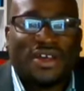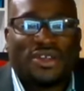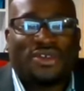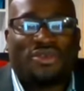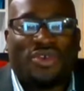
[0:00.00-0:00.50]

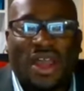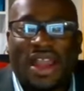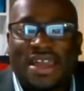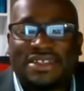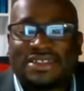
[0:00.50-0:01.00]
you
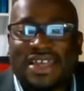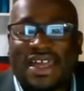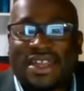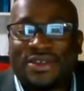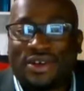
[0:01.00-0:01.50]
realize
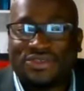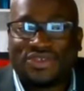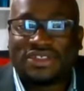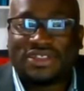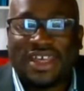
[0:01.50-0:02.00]
that not
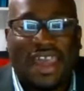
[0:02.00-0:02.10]
just